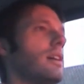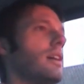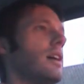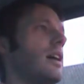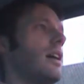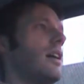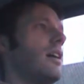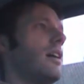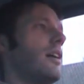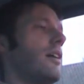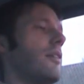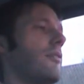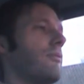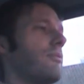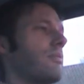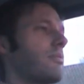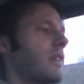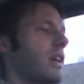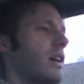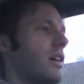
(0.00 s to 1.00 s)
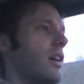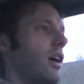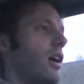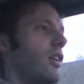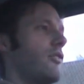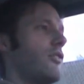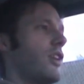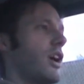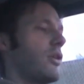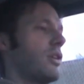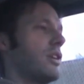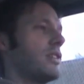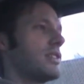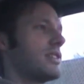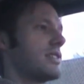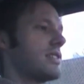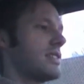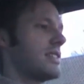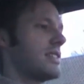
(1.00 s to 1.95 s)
on various